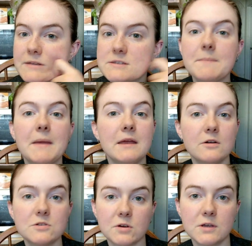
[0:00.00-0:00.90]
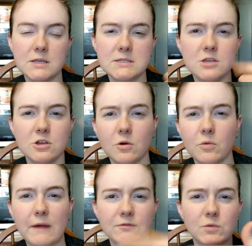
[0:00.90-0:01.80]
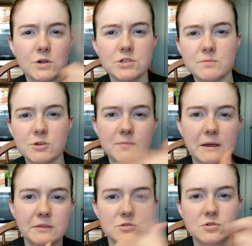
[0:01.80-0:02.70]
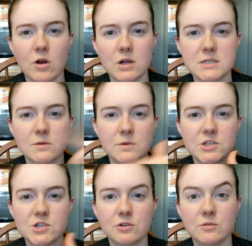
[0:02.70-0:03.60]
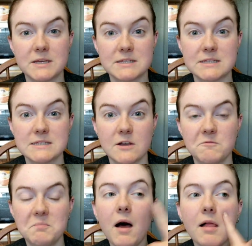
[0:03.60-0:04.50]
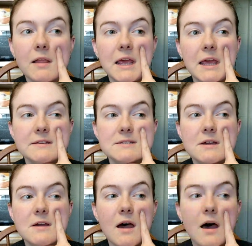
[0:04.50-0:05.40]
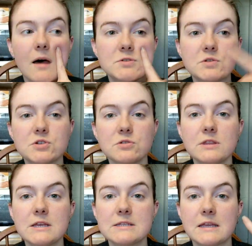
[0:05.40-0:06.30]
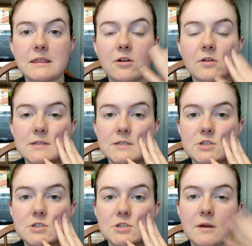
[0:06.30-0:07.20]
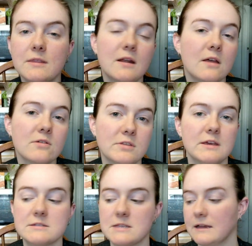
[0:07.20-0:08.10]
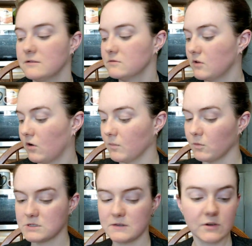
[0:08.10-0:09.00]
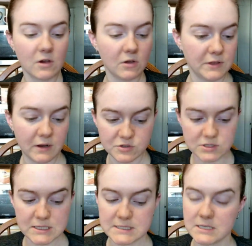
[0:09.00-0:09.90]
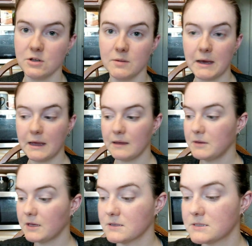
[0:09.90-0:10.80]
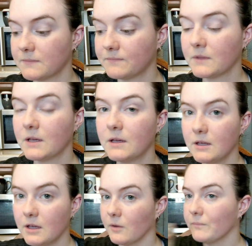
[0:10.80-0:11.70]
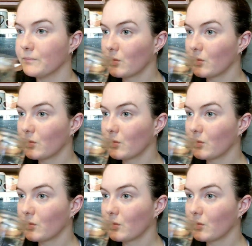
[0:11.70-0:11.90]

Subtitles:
tomatoes are easy, and you don't have to worry too much about those crossing with each other because they self-pollinate. So certain things like that are easy to do, and then other things that are more difficult, then I'll just continue to buy because, you know,